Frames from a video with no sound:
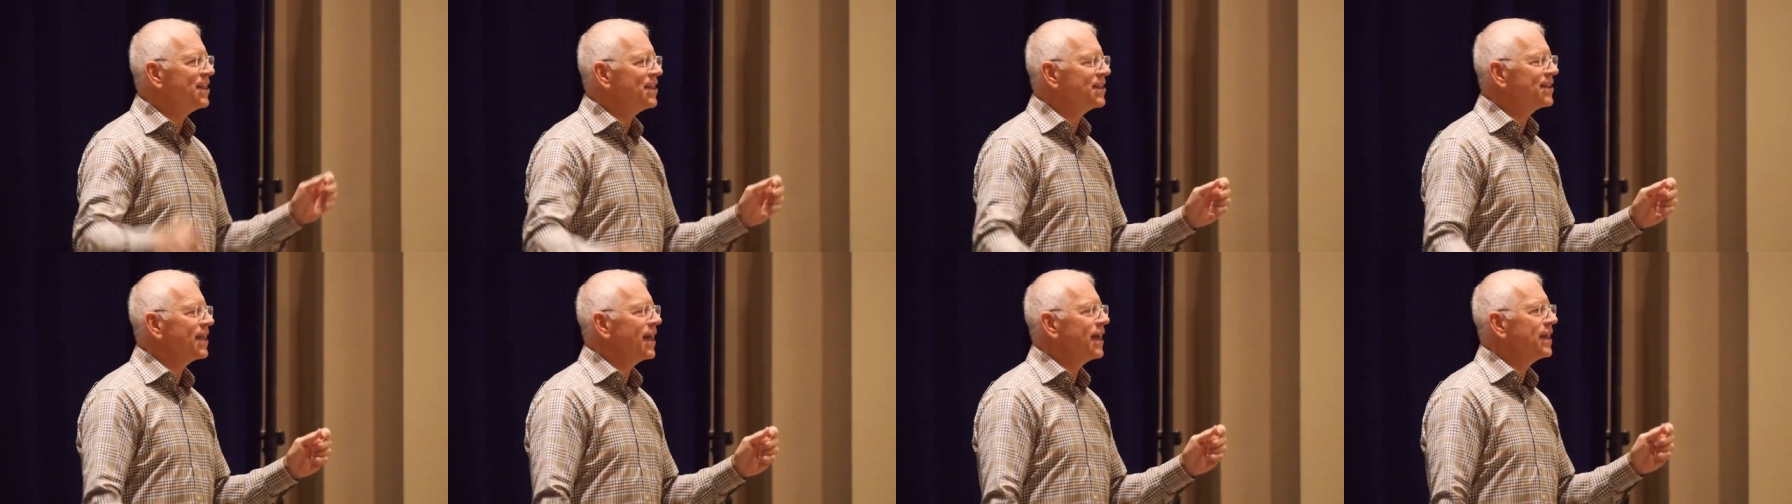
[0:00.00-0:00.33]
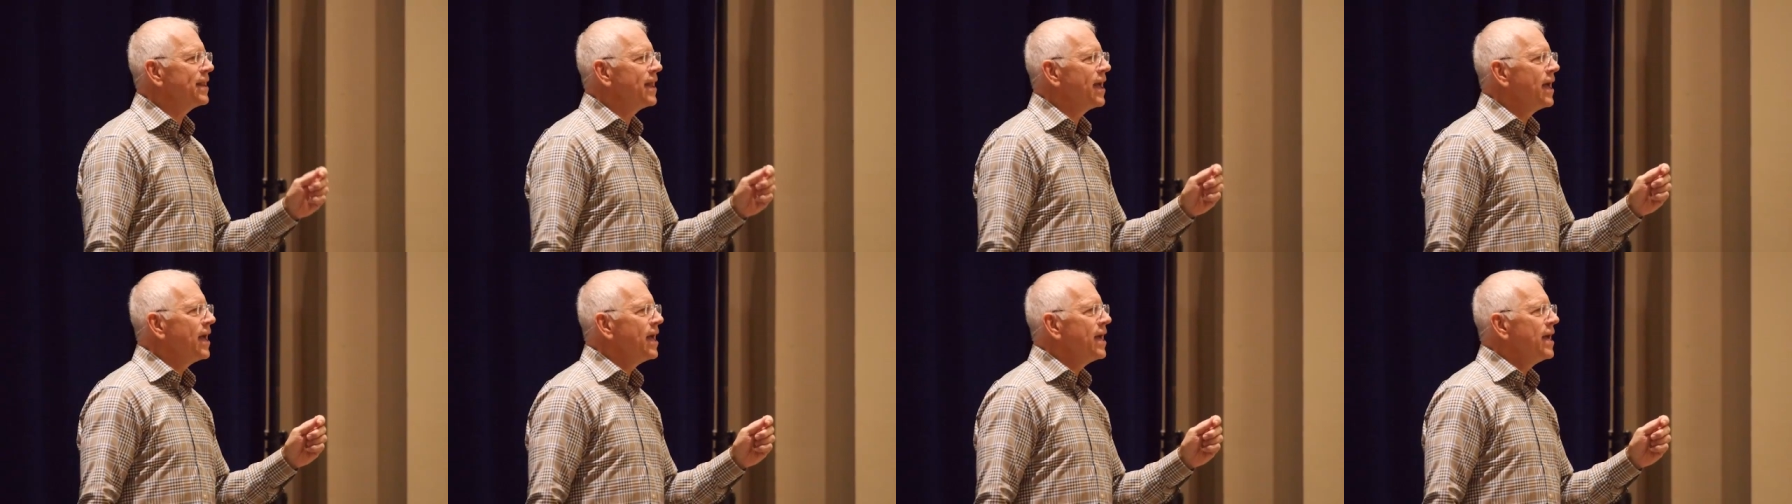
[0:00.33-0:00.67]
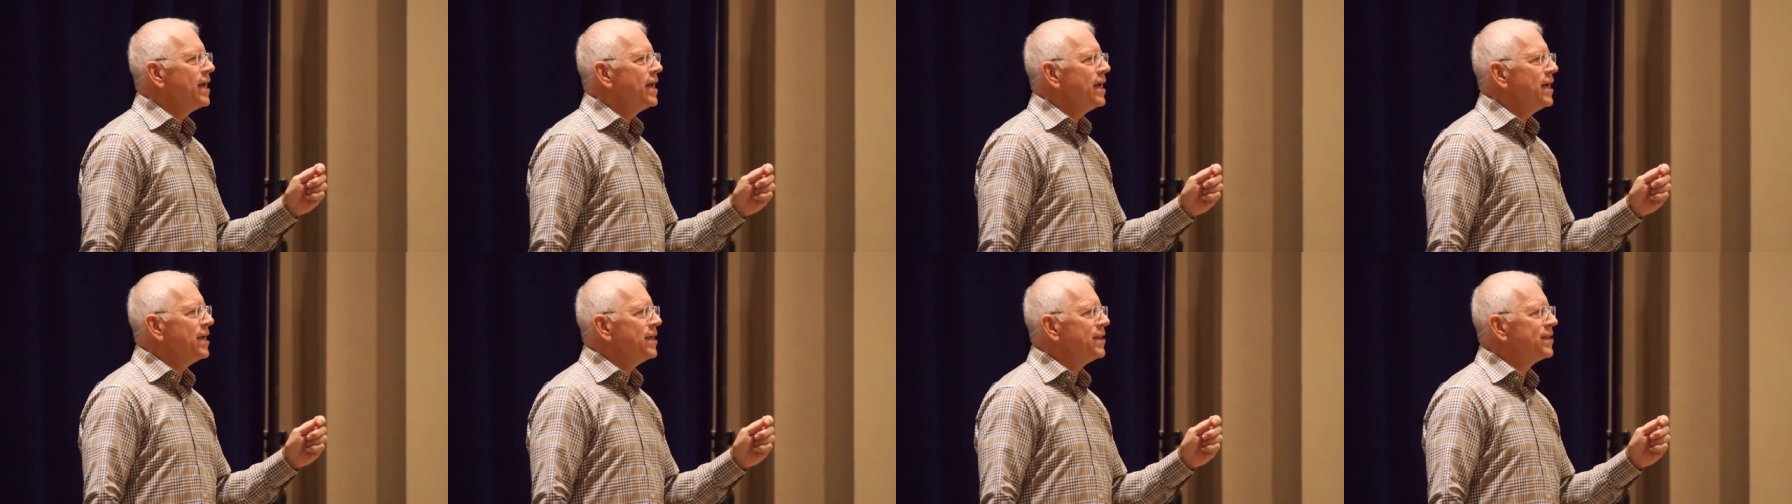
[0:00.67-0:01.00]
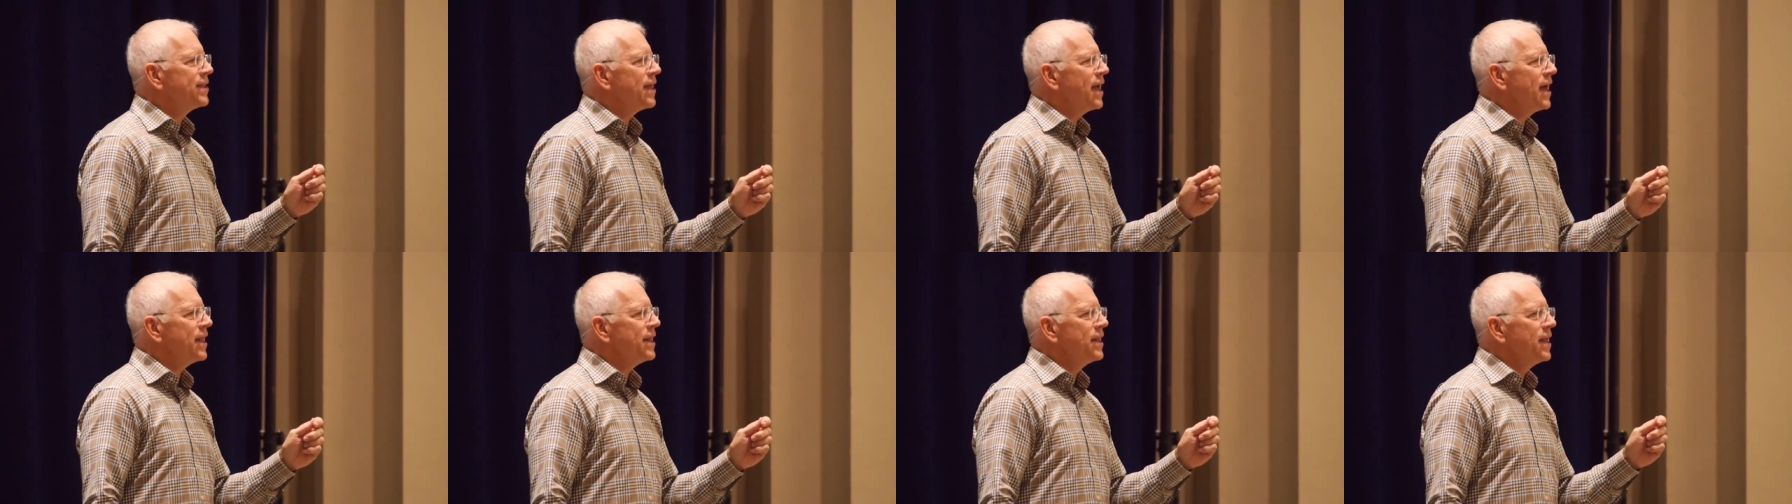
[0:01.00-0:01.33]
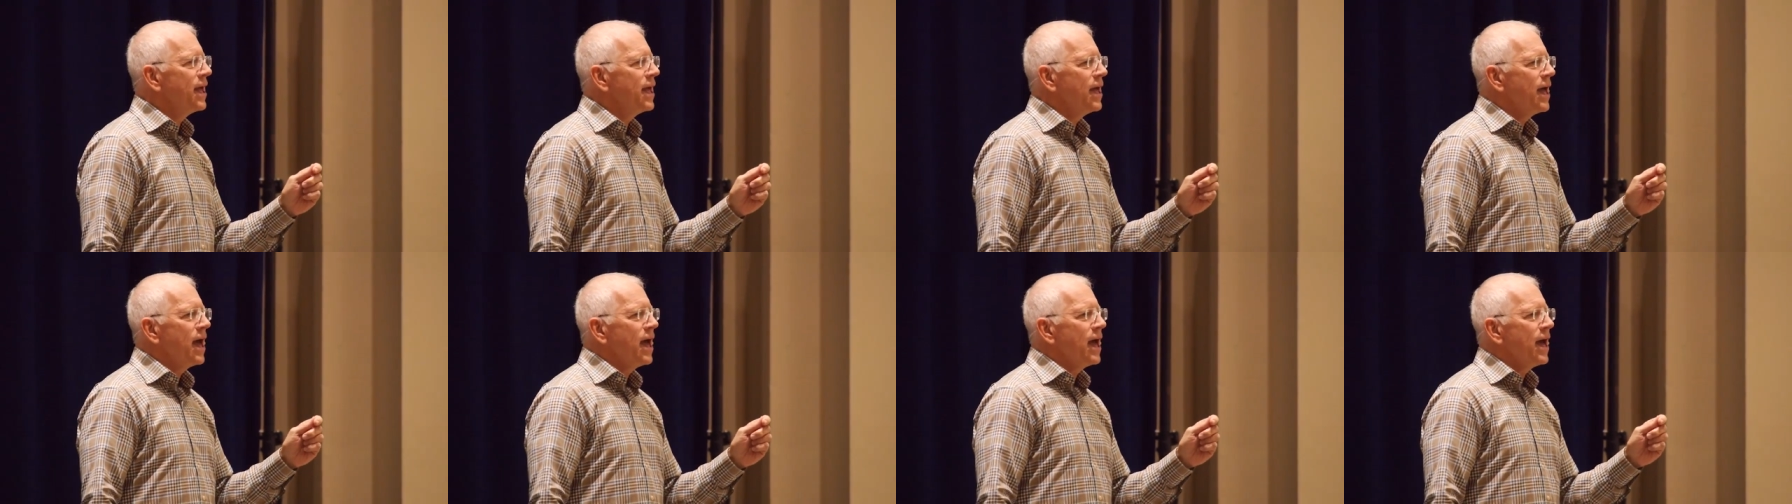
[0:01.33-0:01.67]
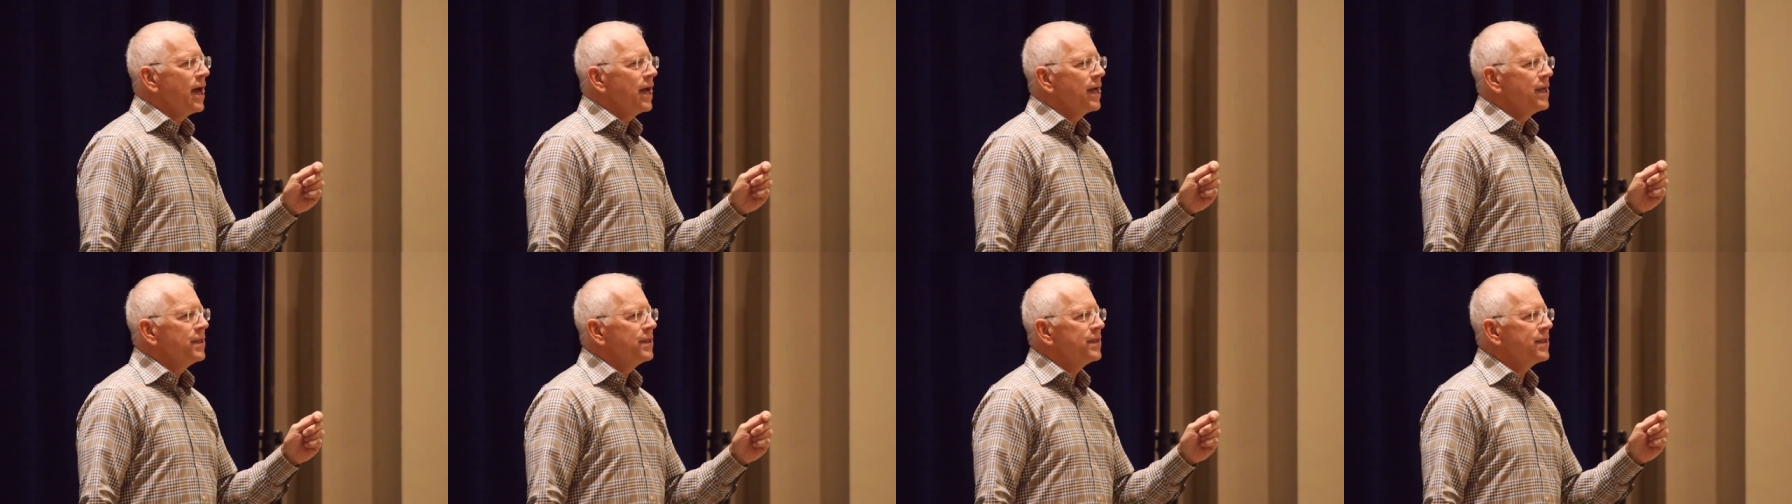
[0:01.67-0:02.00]
He said, he said,
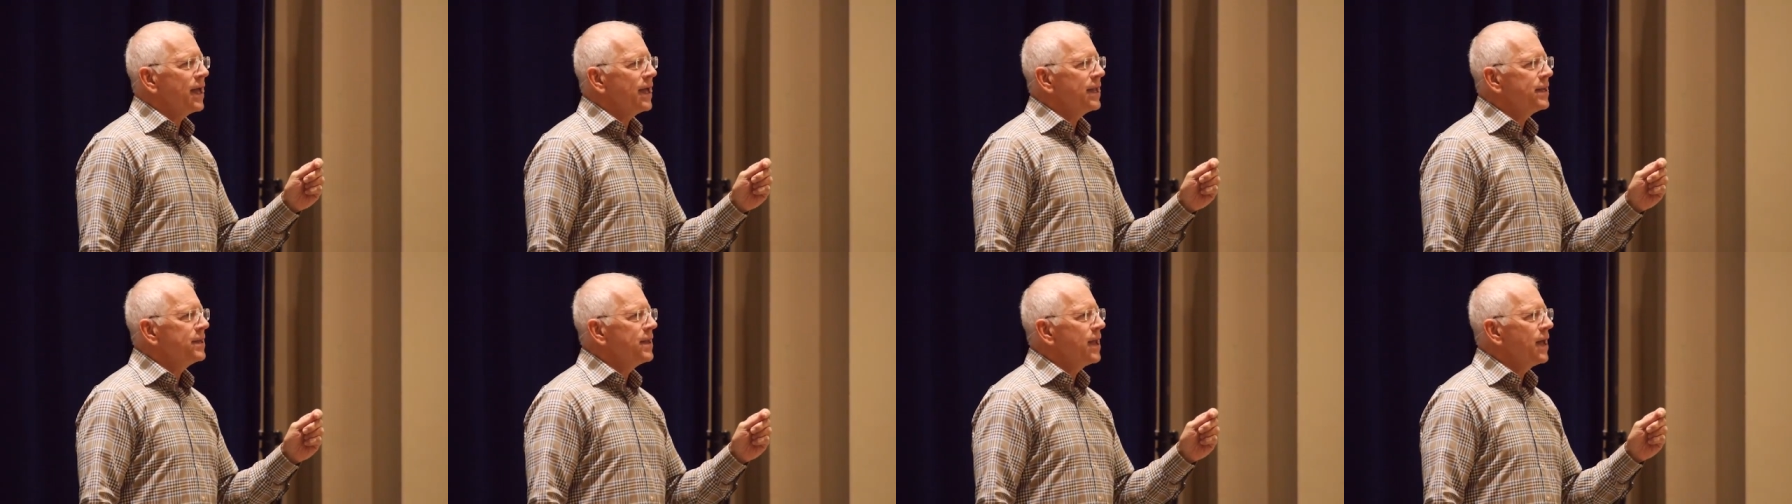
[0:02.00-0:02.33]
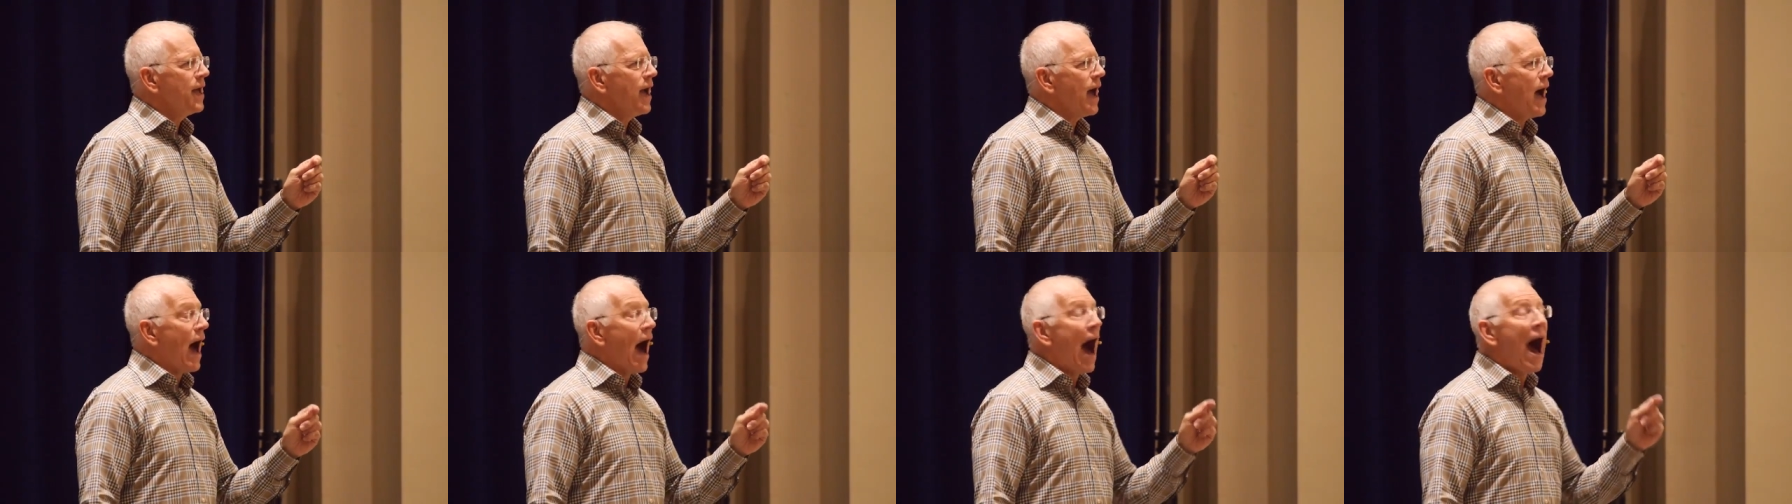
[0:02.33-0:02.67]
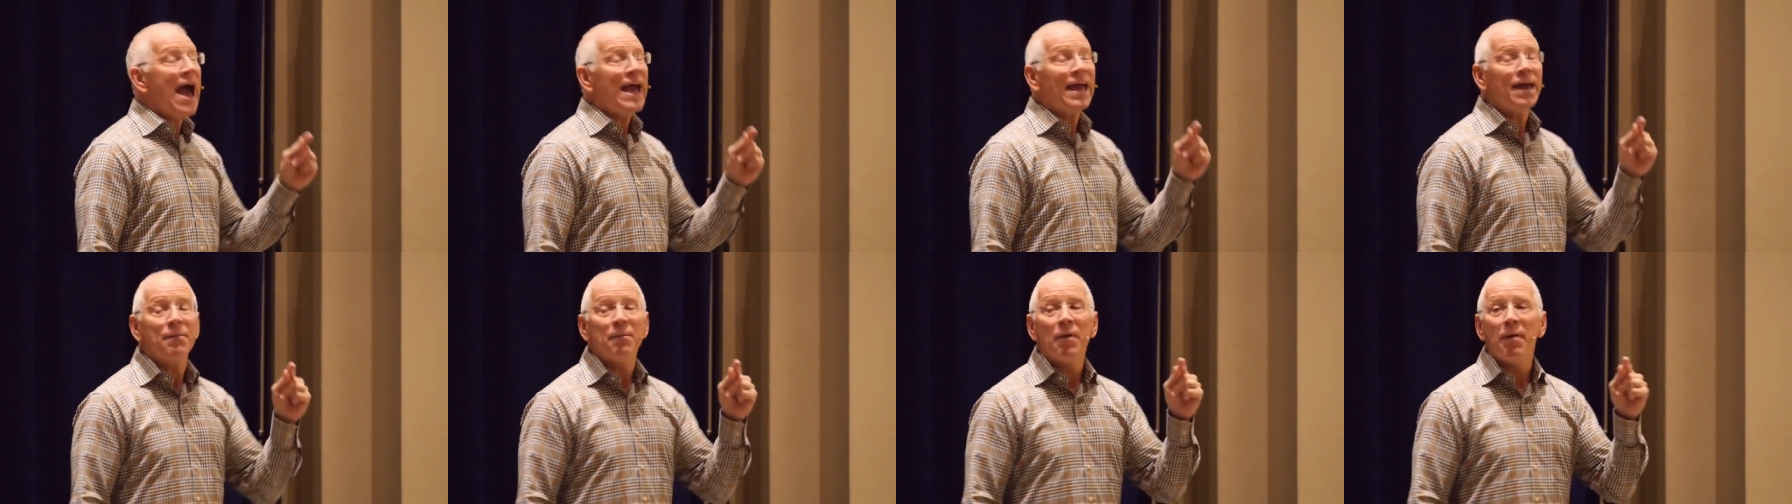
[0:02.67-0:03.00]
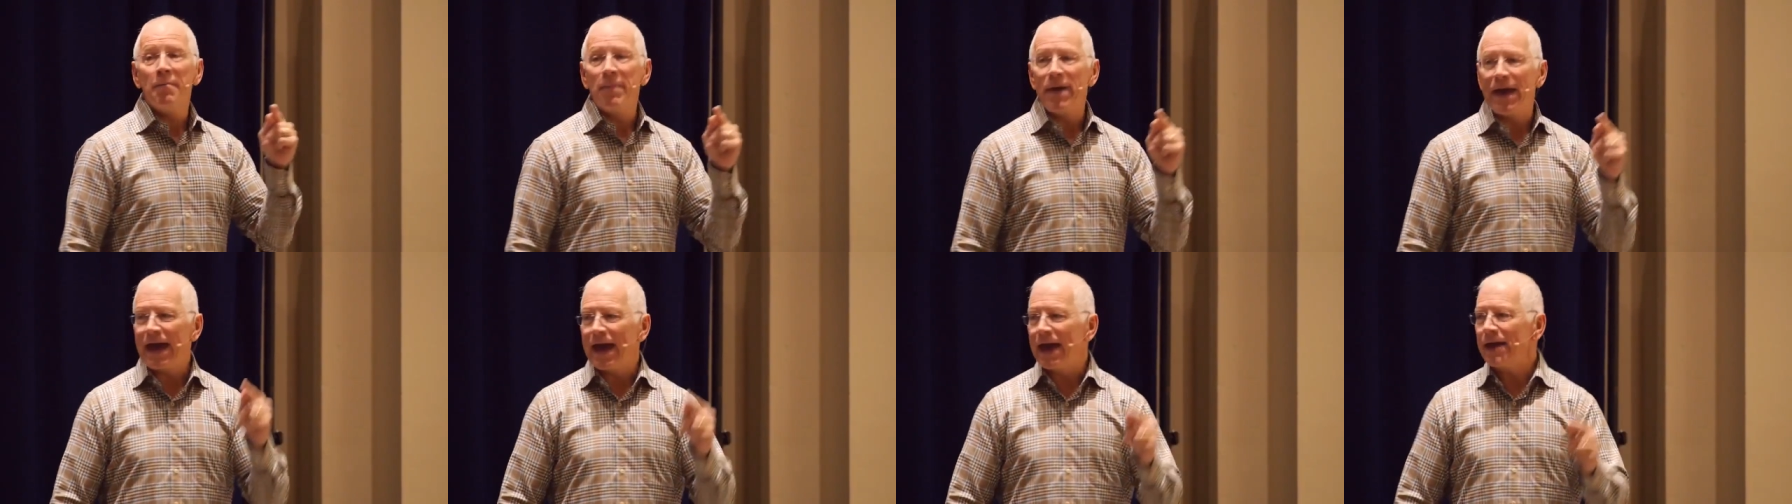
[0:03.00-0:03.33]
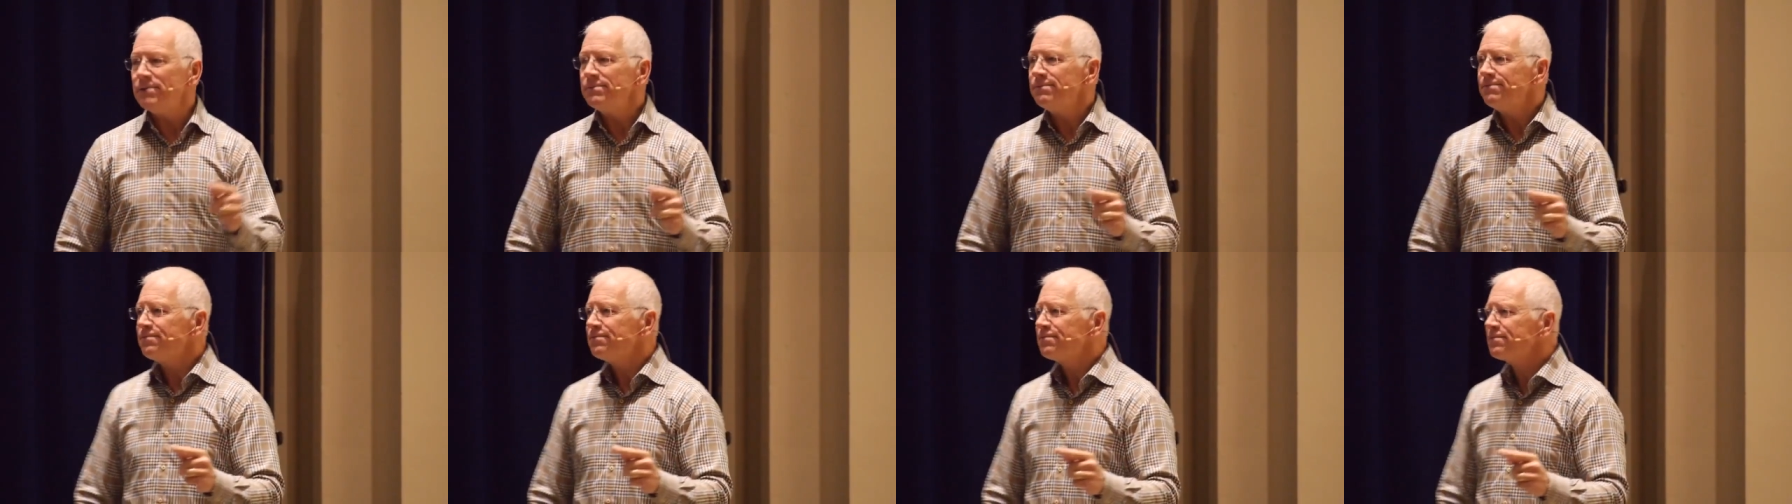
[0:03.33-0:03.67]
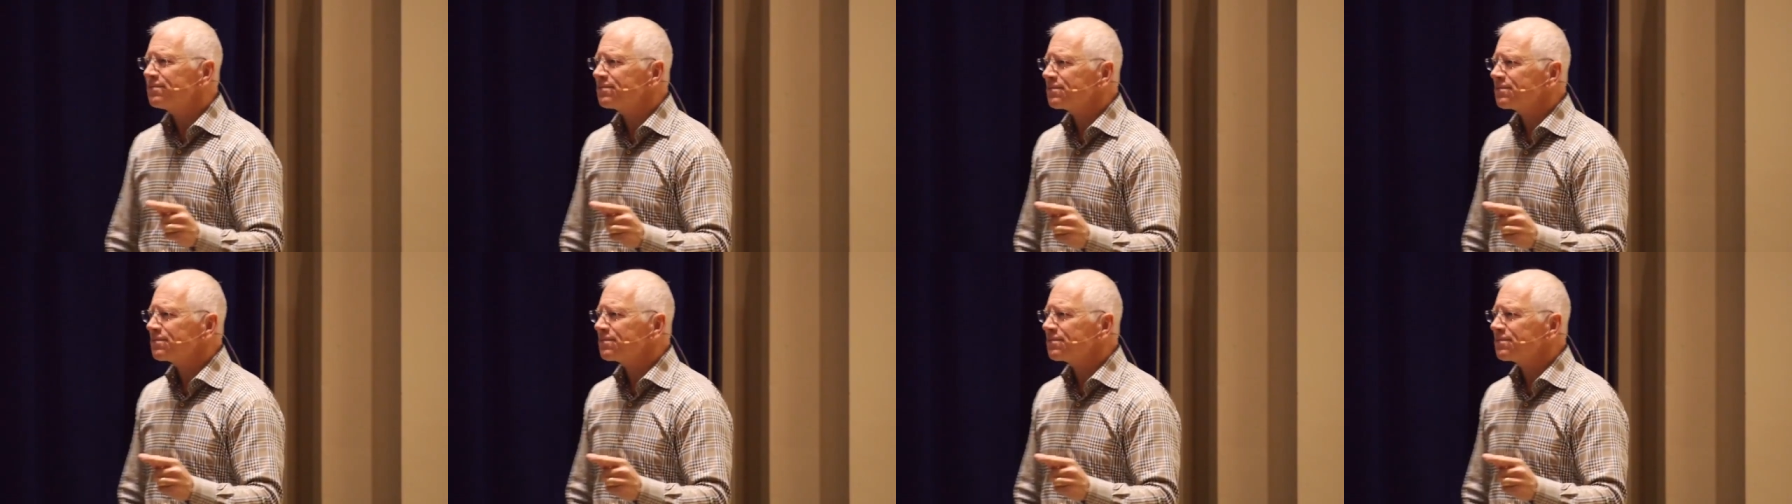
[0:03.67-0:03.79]
said, I am a man.